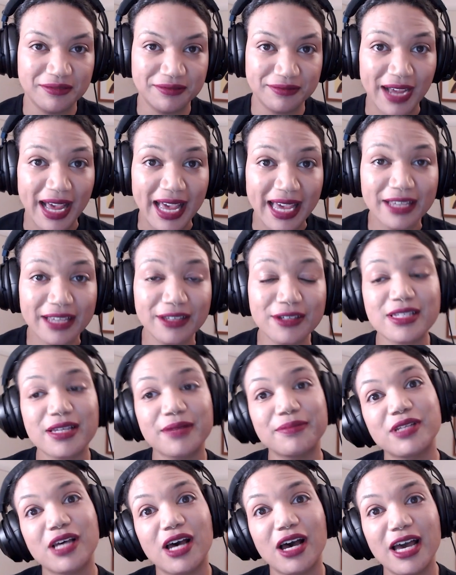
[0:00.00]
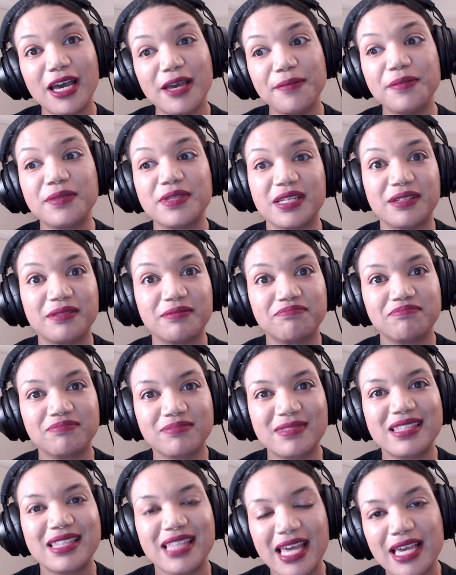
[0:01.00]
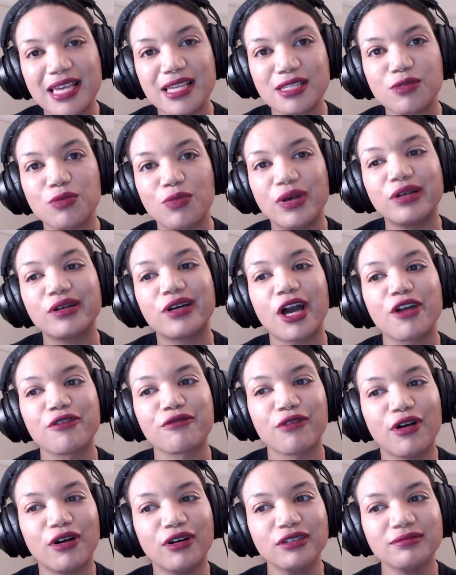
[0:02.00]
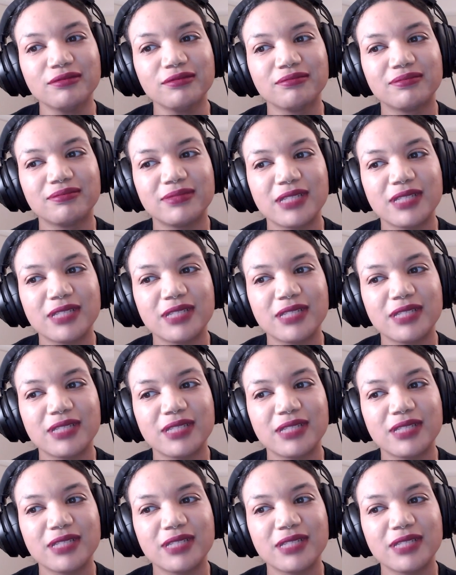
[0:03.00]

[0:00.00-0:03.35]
fail sometimes and things will go wrong,